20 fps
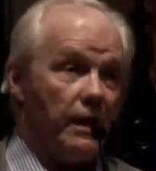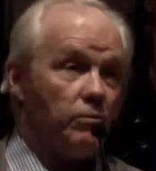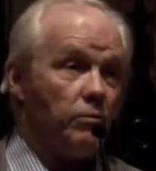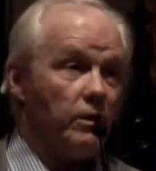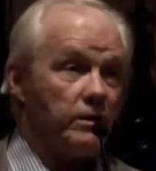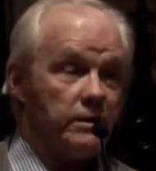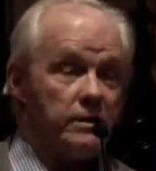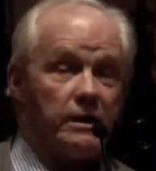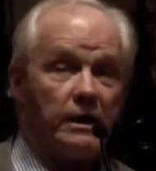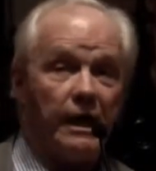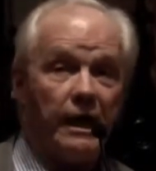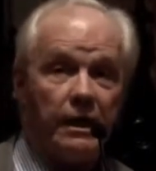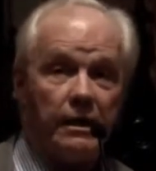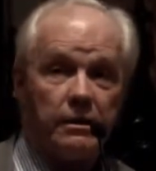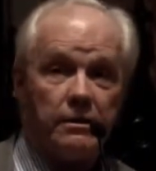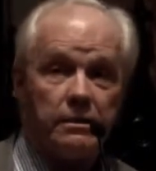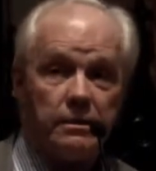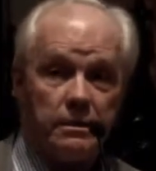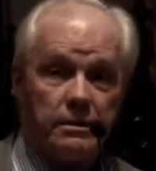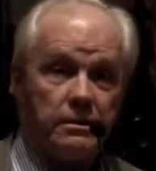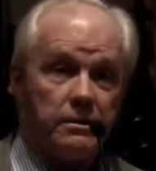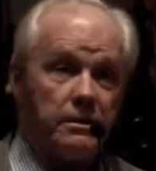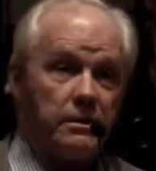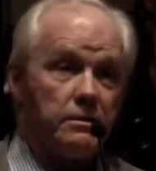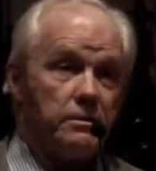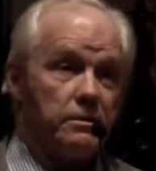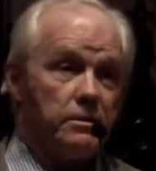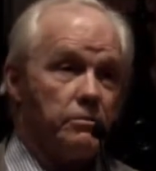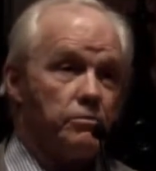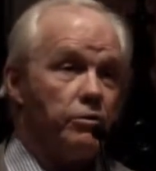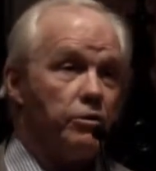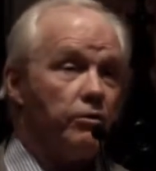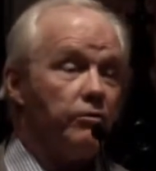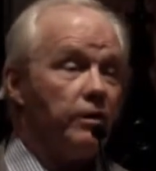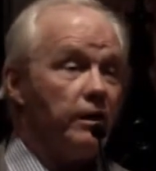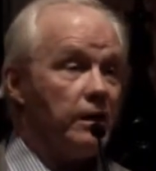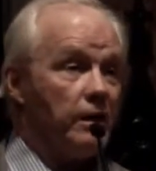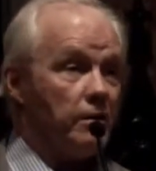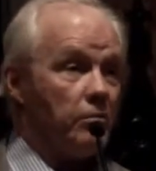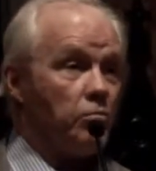And once again, since they're
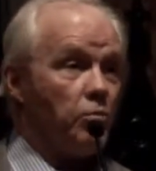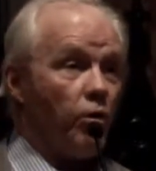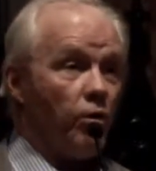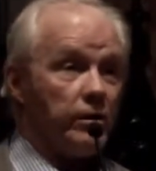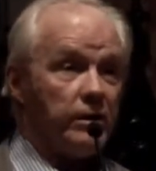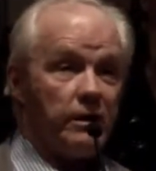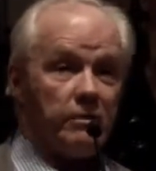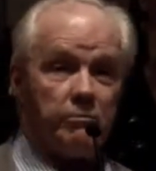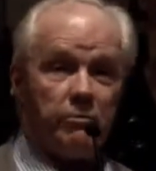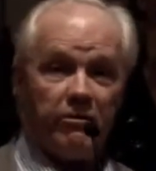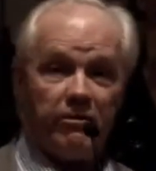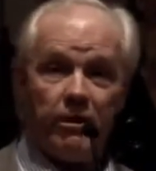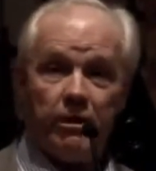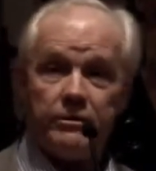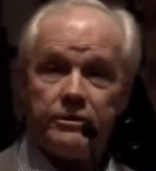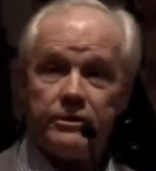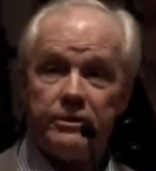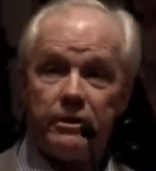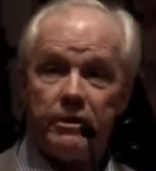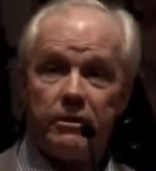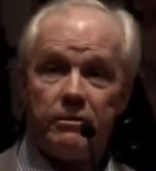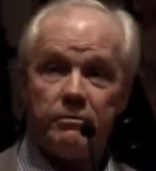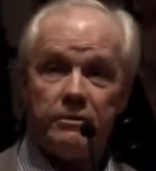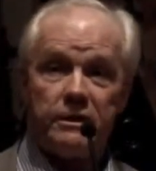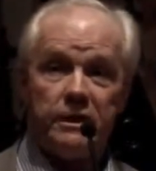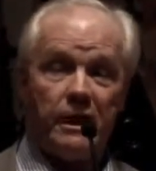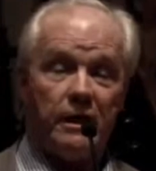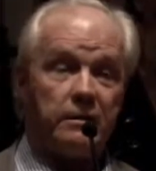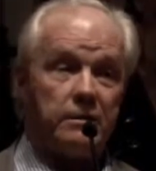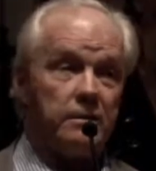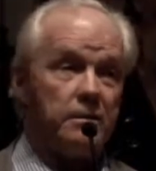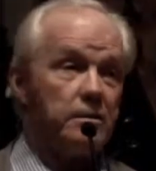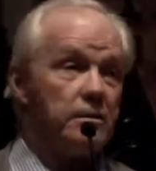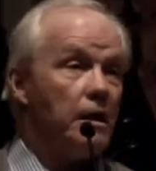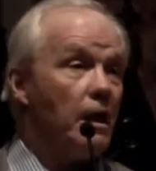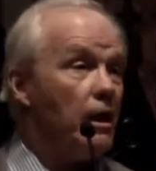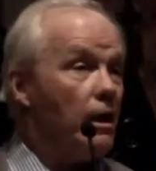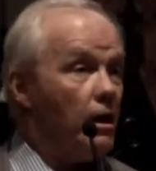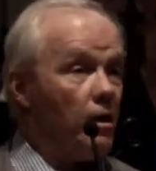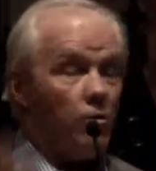proving it in more difficult
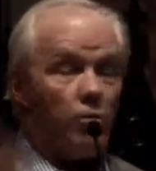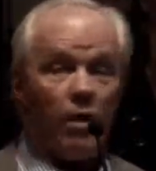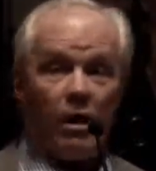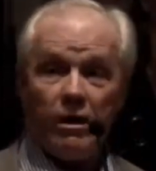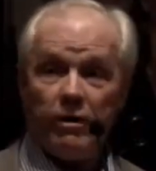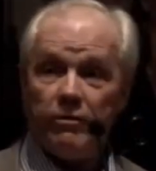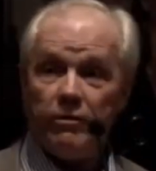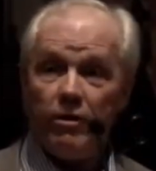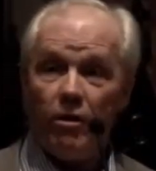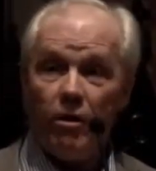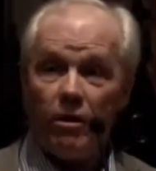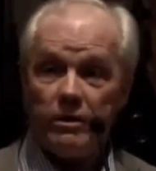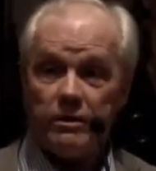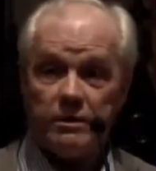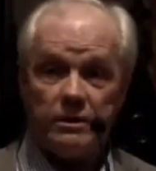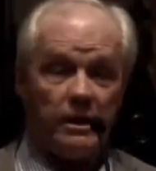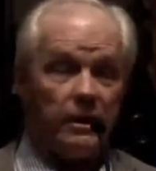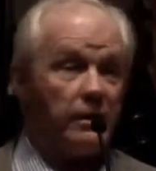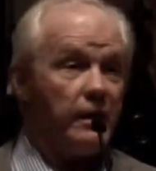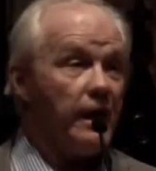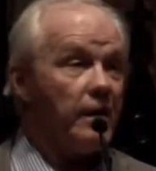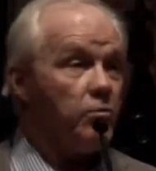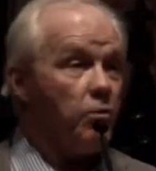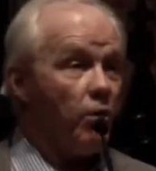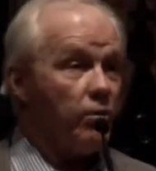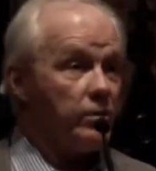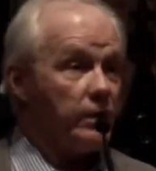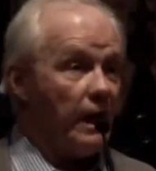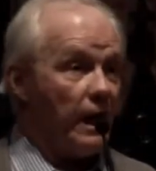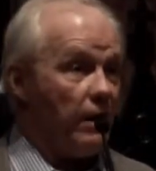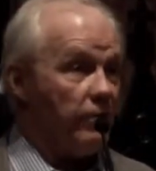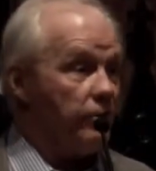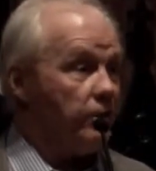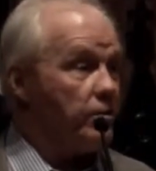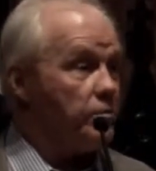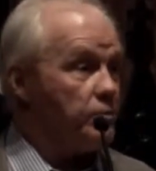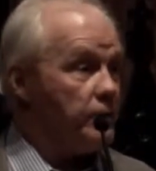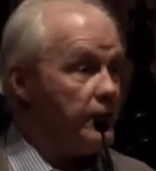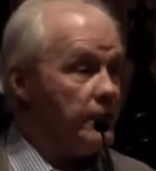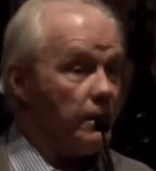circumstances, well, of course, they won't
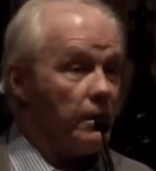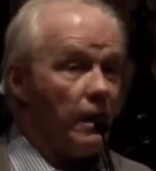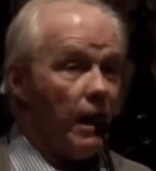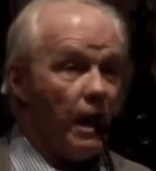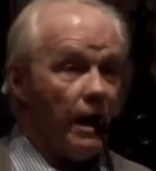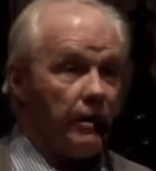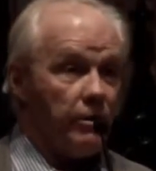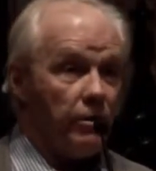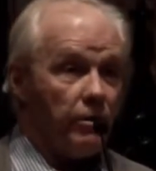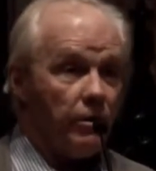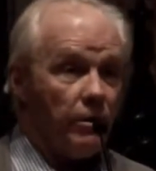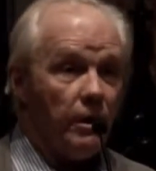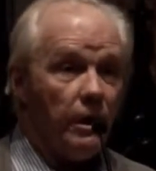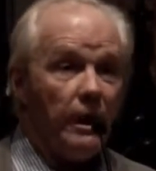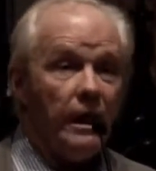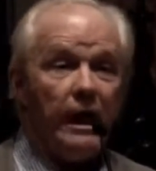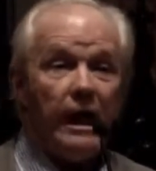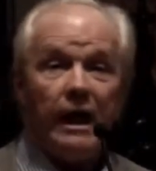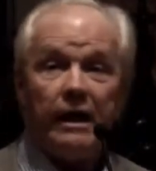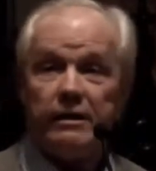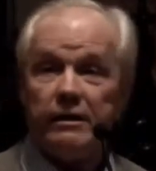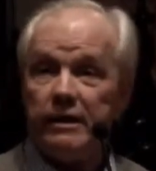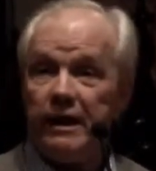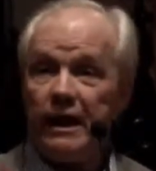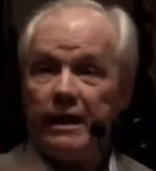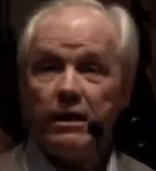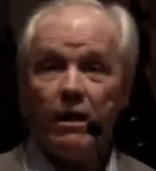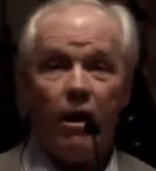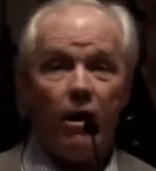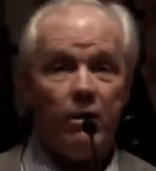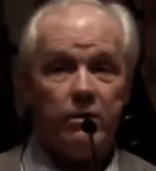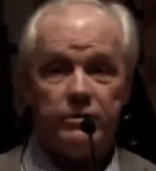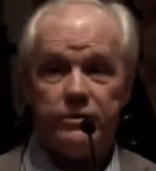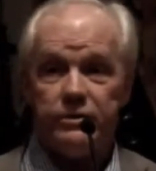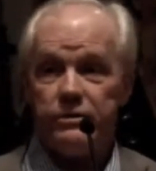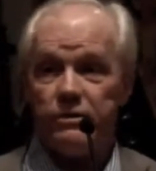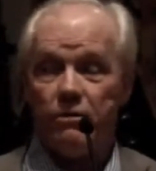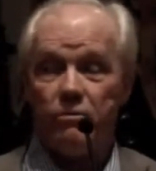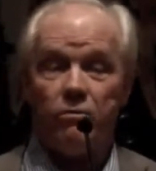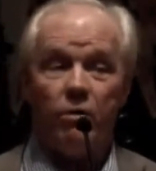have an appeal either, and they
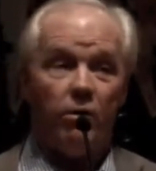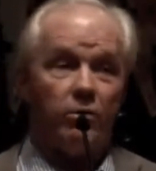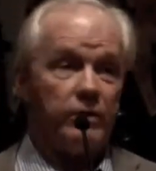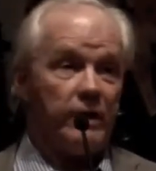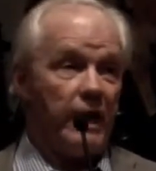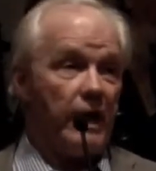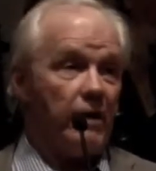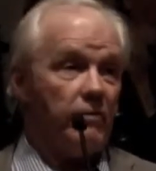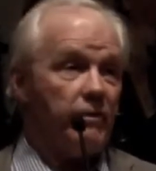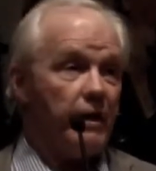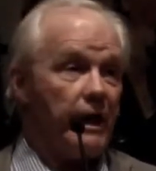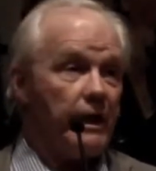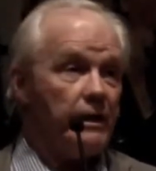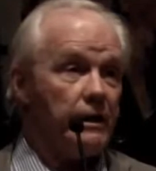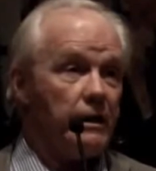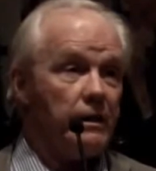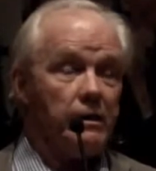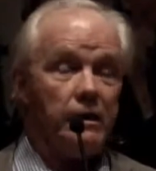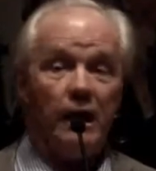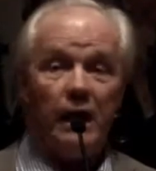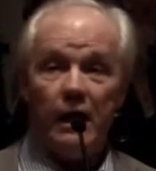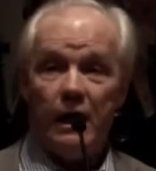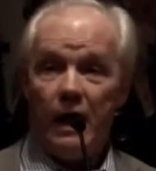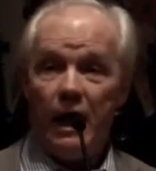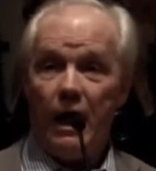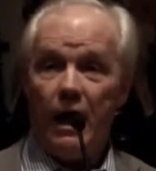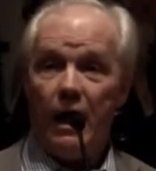also won't have any